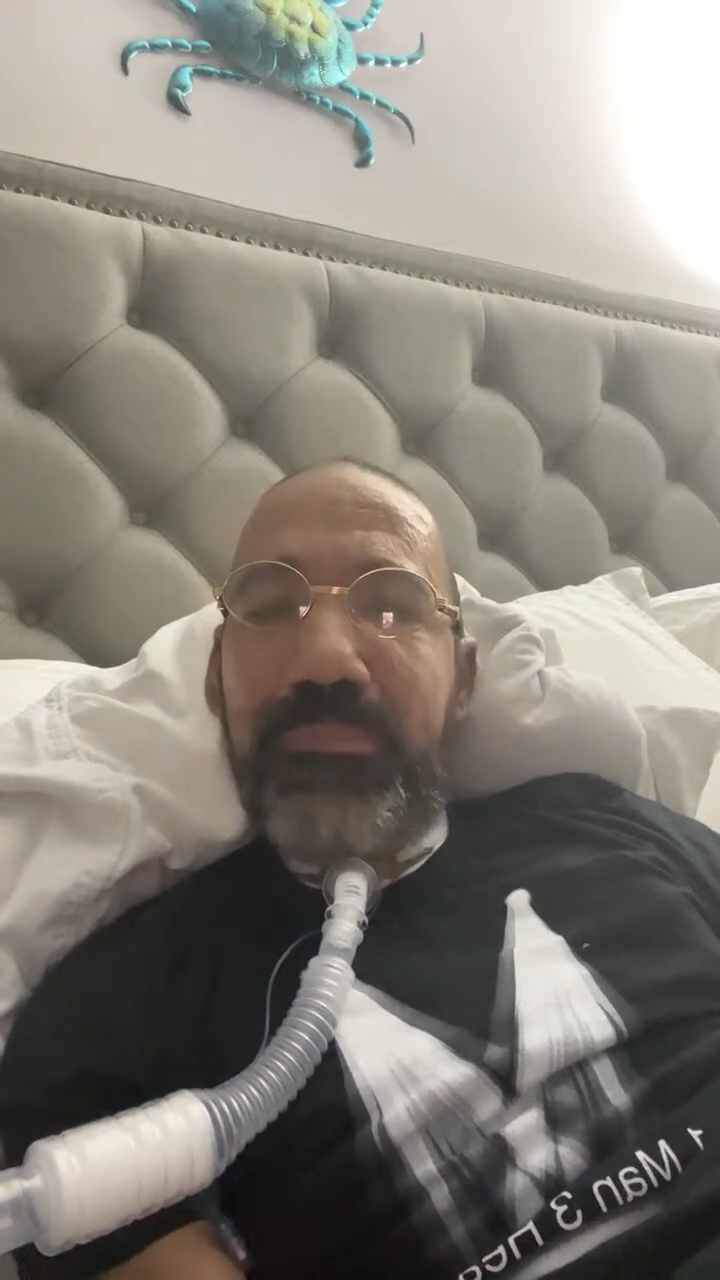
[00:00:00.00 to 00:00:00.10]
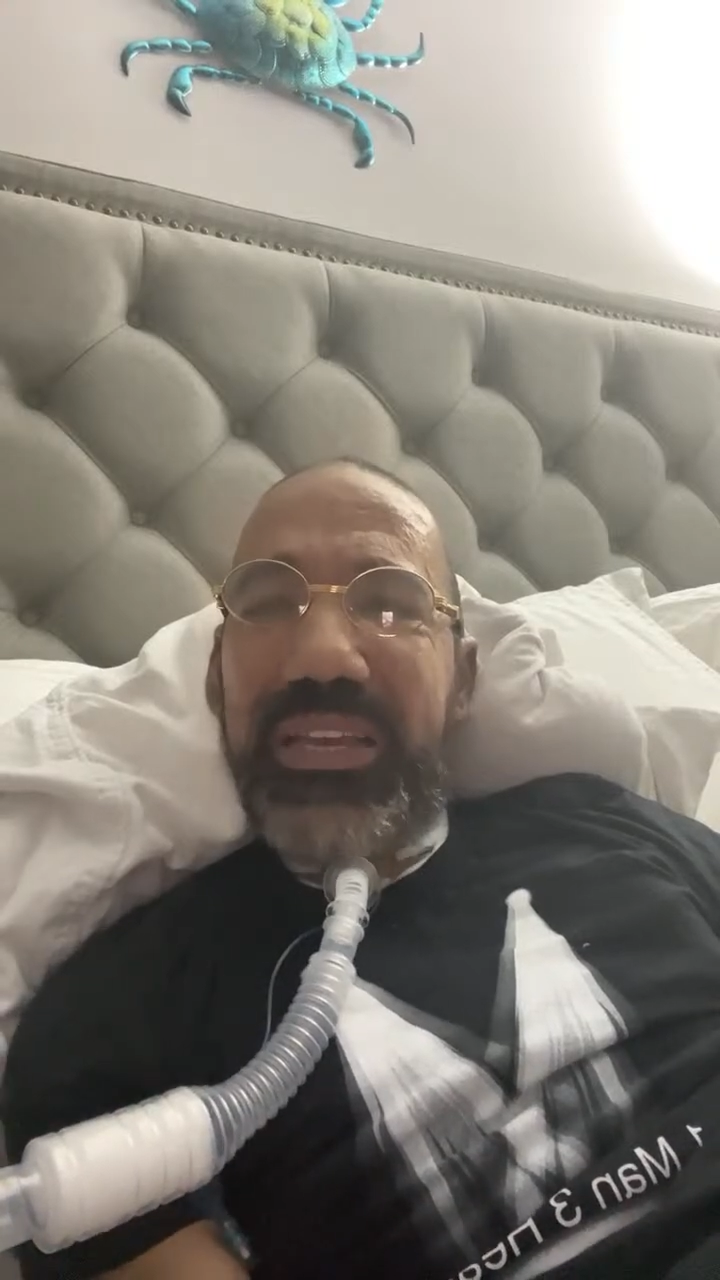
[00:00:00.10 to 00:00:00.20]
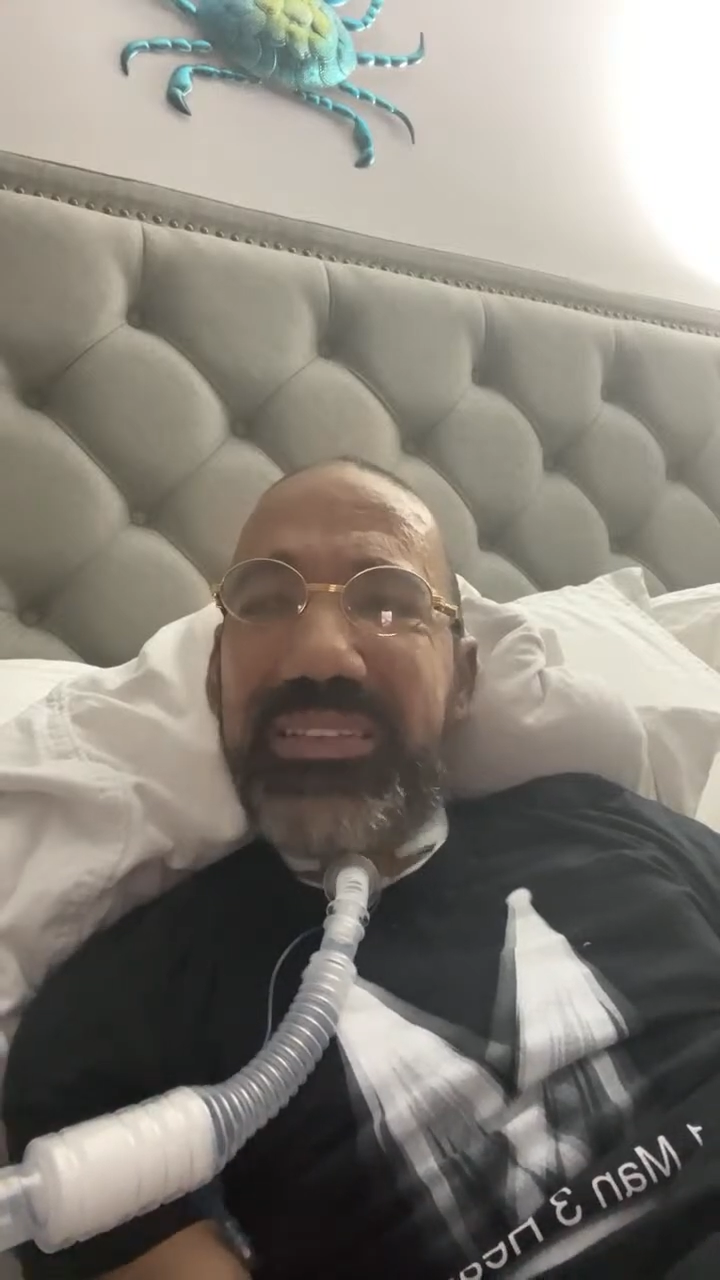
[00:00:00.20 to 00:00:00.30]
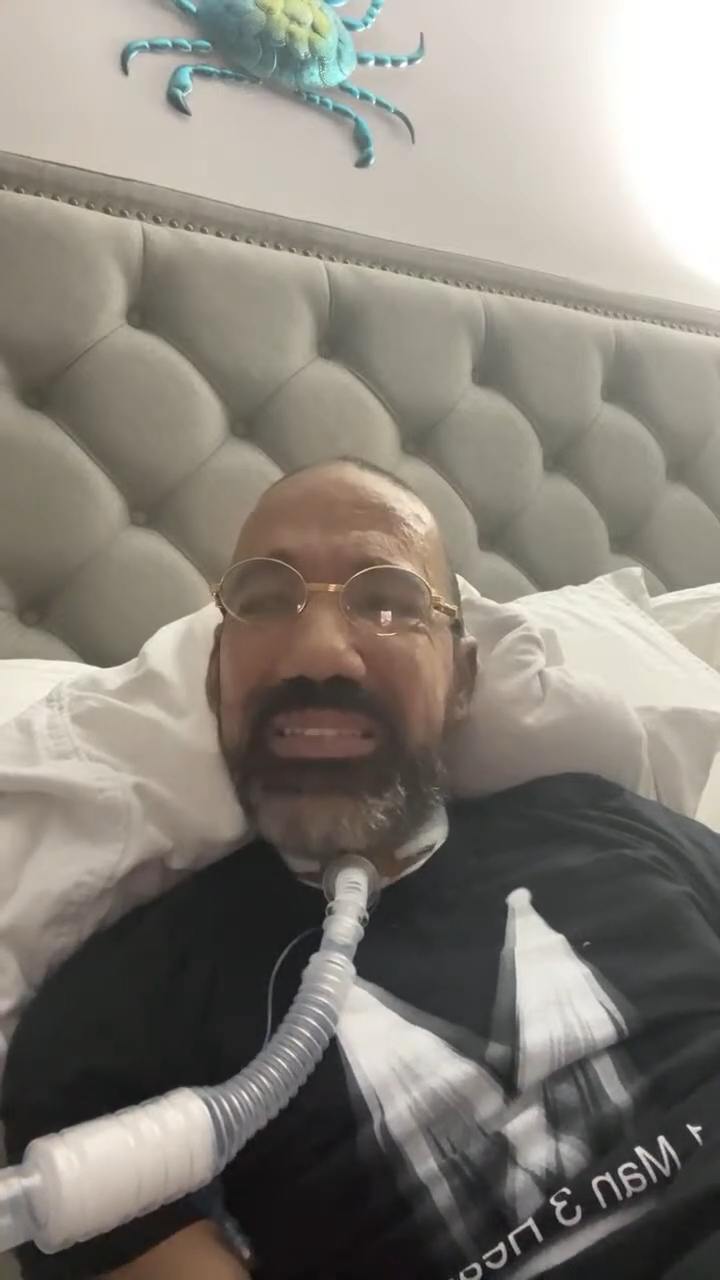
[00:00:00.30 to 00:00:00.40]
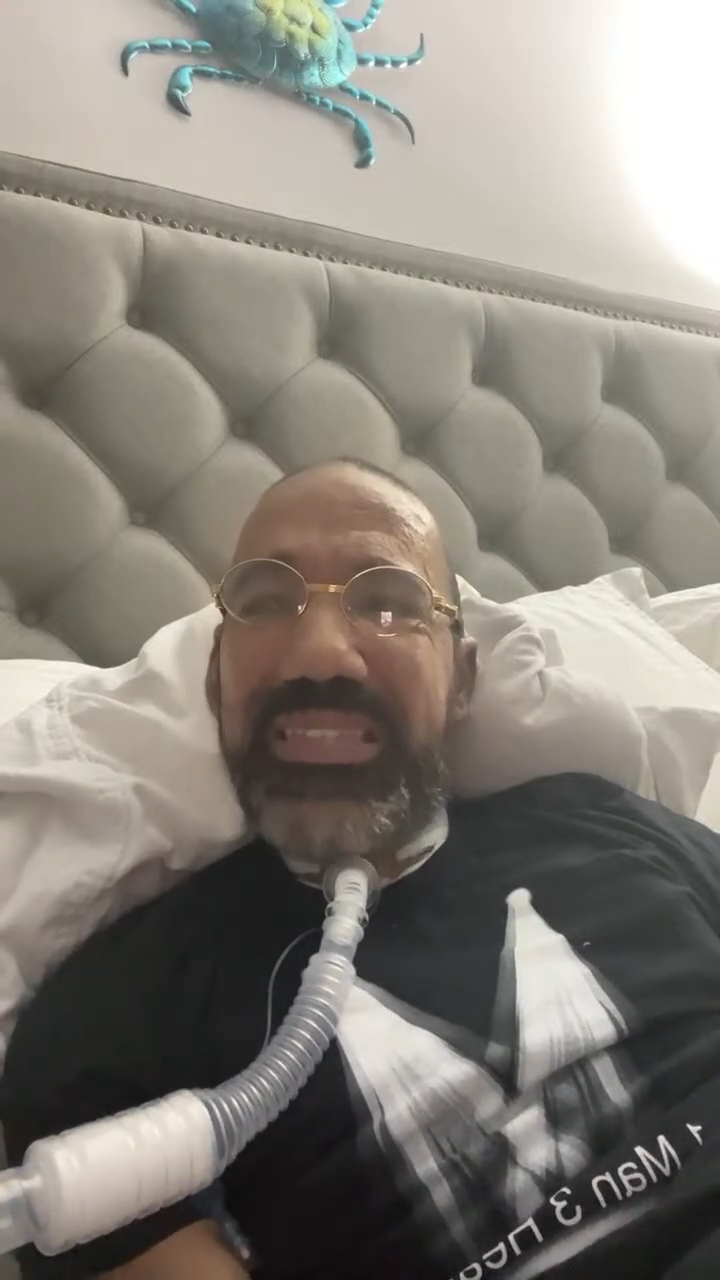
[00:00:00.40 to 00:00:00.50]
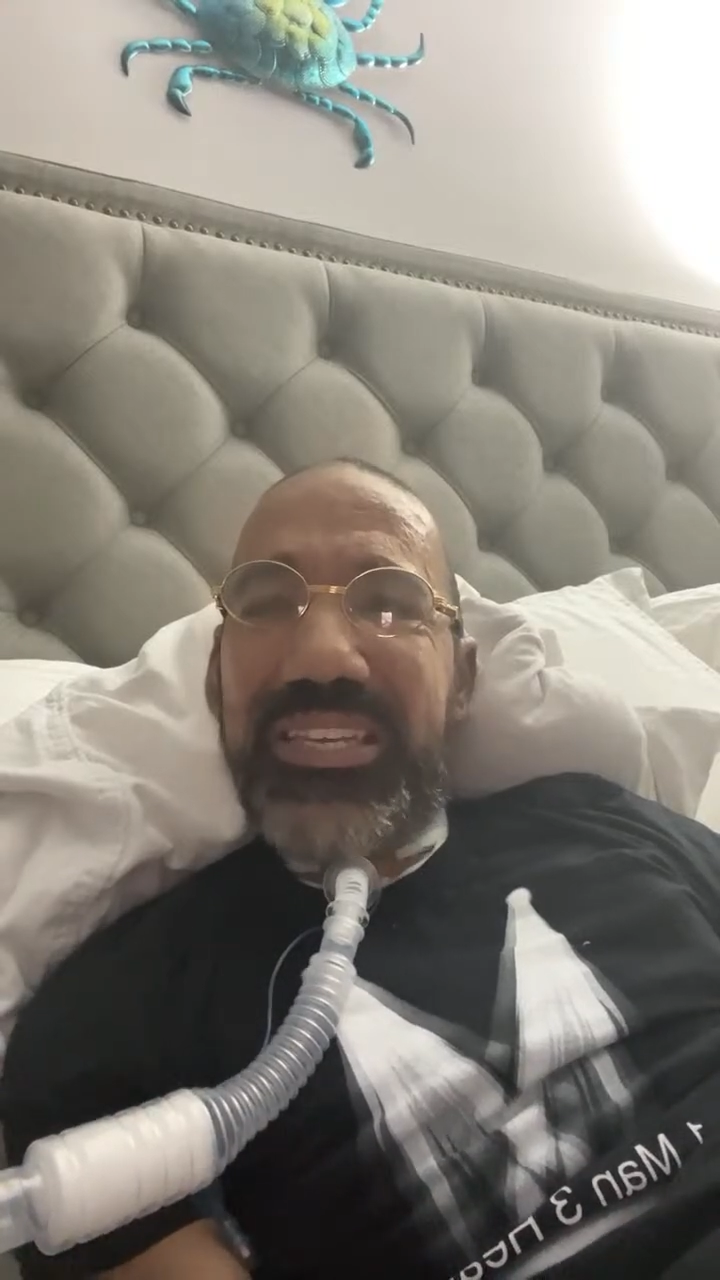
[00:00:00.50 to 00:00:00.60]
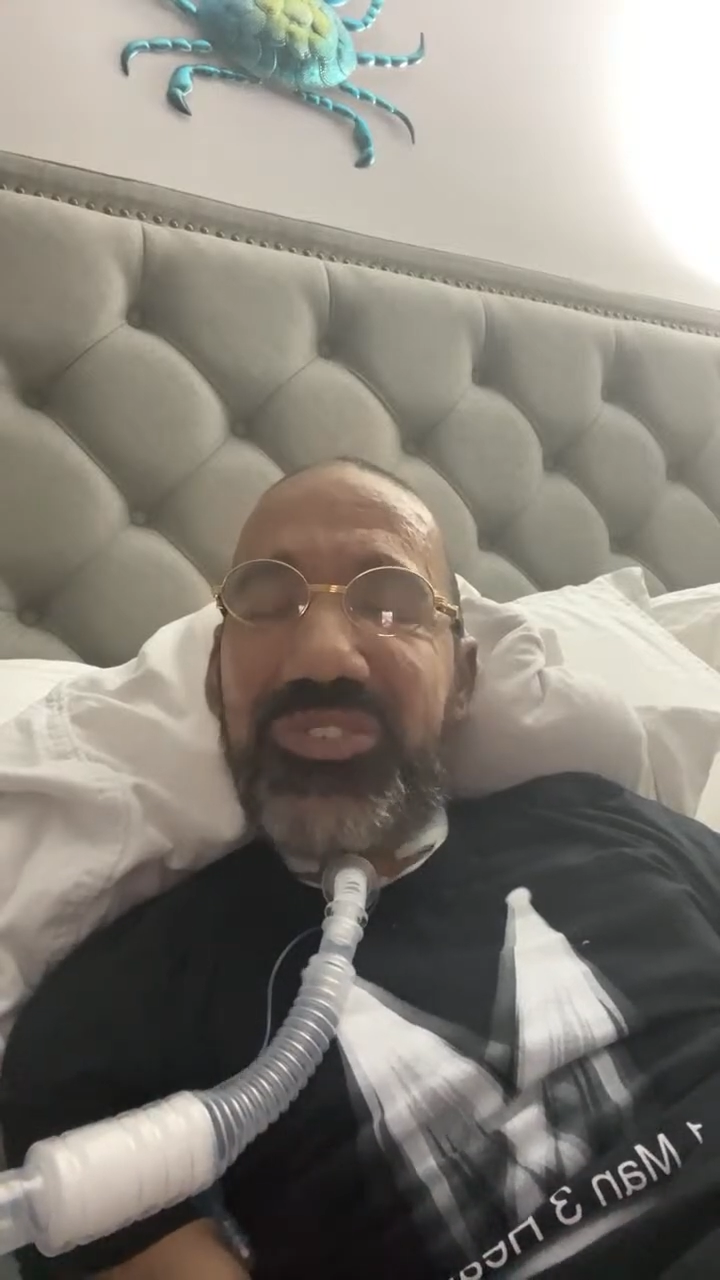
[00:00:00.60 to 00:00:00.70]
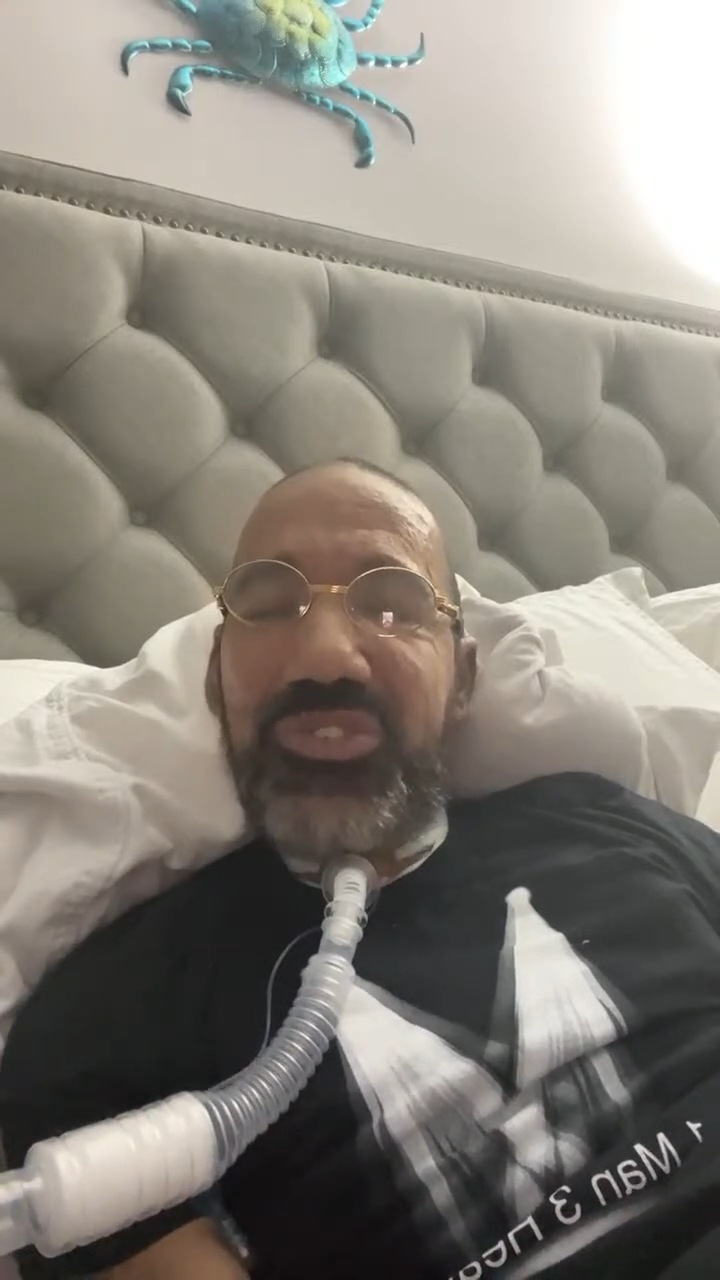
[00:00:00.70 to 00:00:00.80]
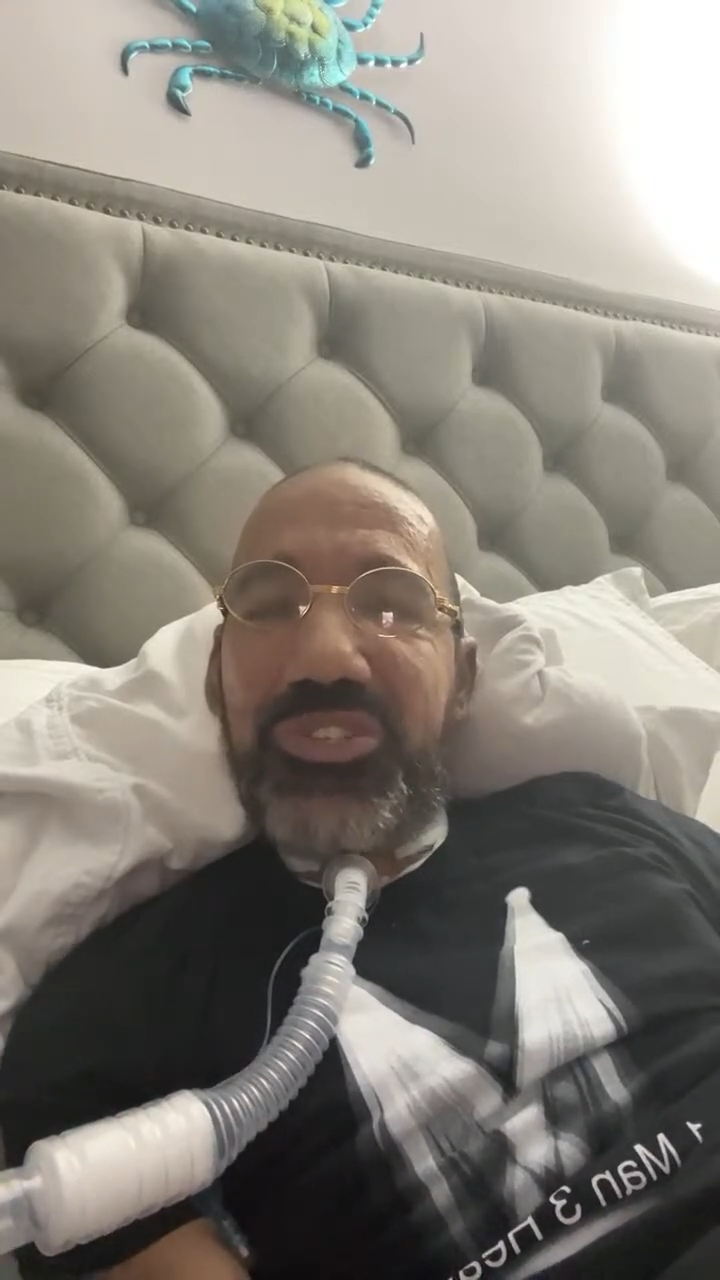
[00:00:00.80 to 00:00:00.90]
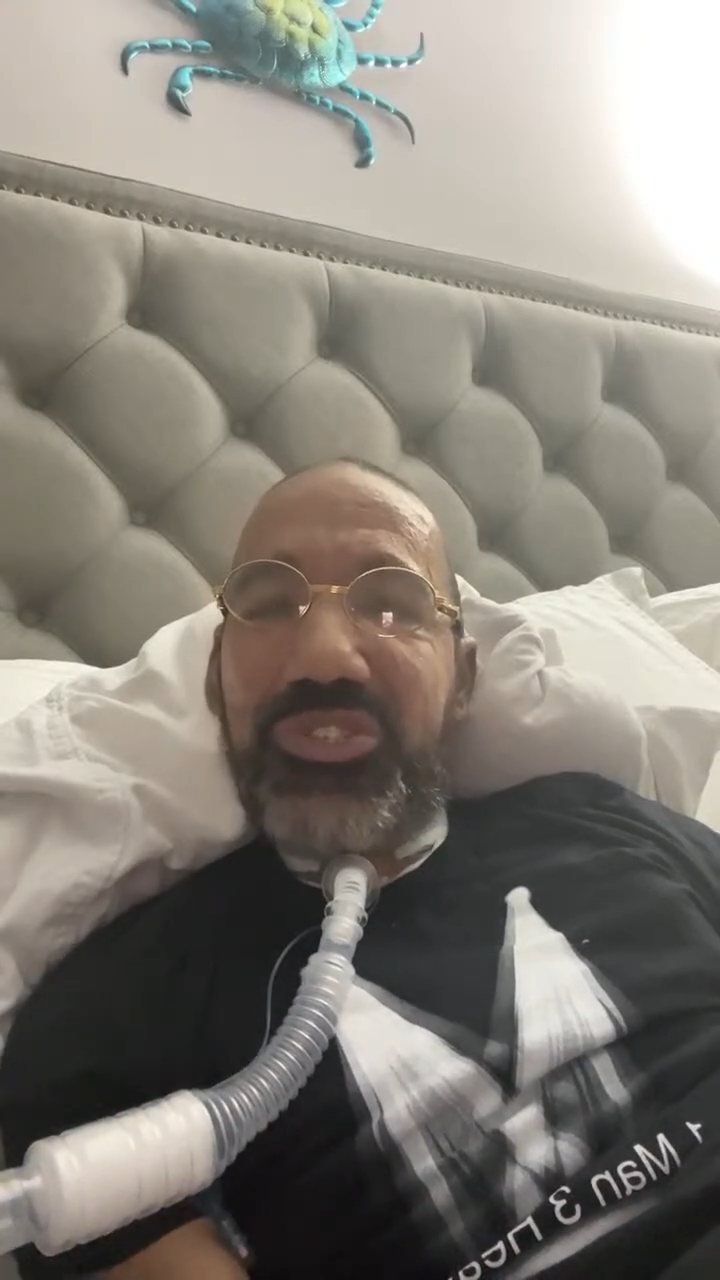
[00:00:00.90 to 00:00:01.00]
because this just